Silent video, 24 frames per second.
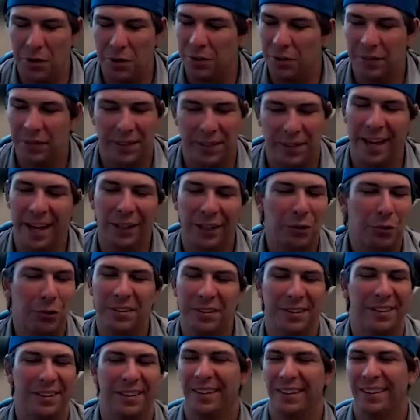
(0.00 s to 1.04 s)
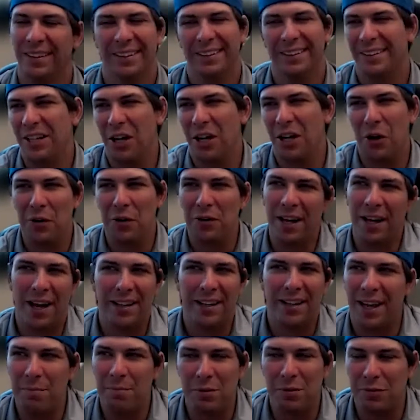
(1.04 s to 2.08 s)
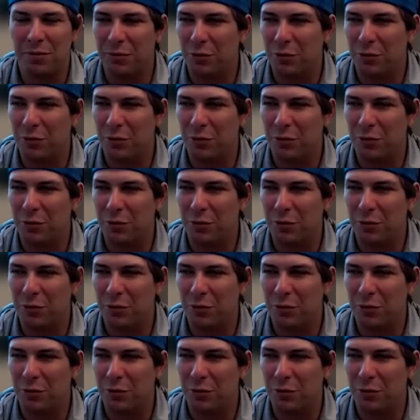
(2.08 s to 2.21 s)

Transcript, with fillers: was, um, yeah, there was no, not was not nothing.